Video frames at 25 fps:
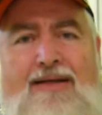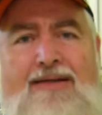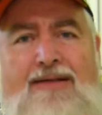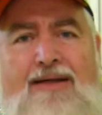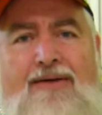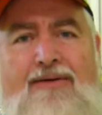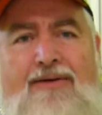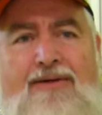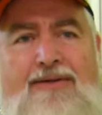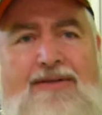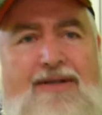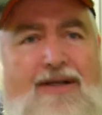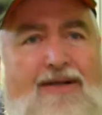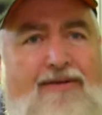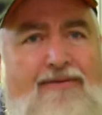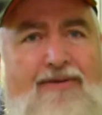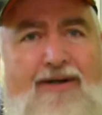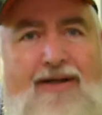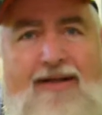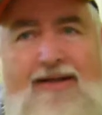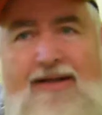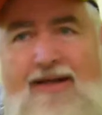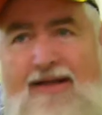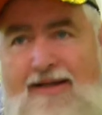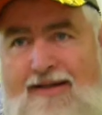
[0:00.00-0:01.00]
So I snuck
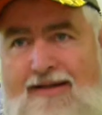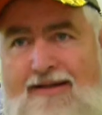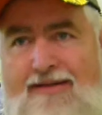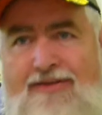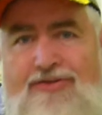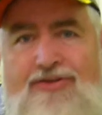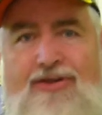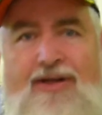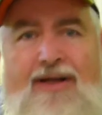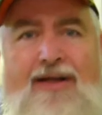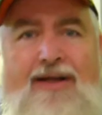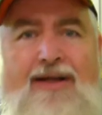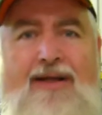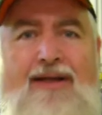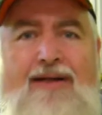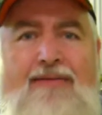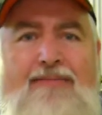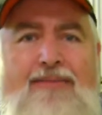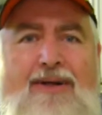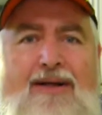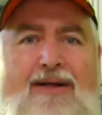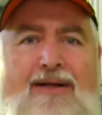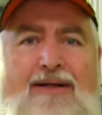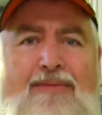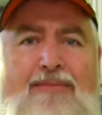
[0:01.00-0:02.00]
around the end of the shed here,
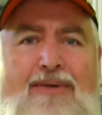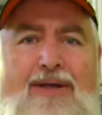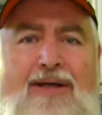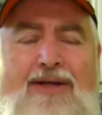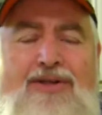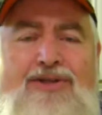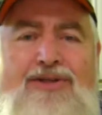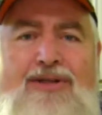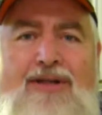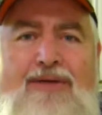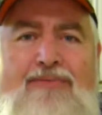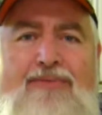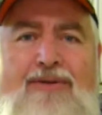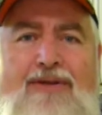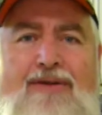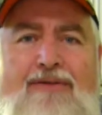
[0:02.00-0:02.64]
Bundy Bears Shed,